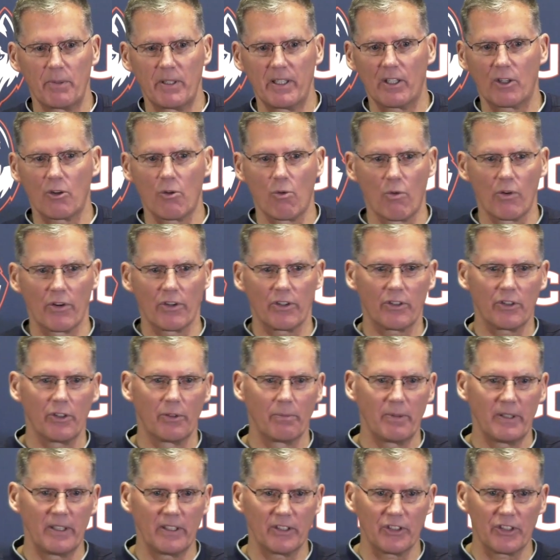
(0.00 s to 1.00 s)
be a corner,
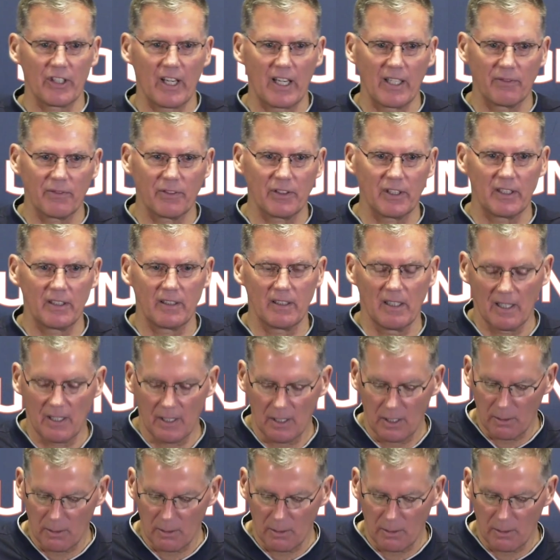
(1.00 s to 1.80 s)
could be a safety.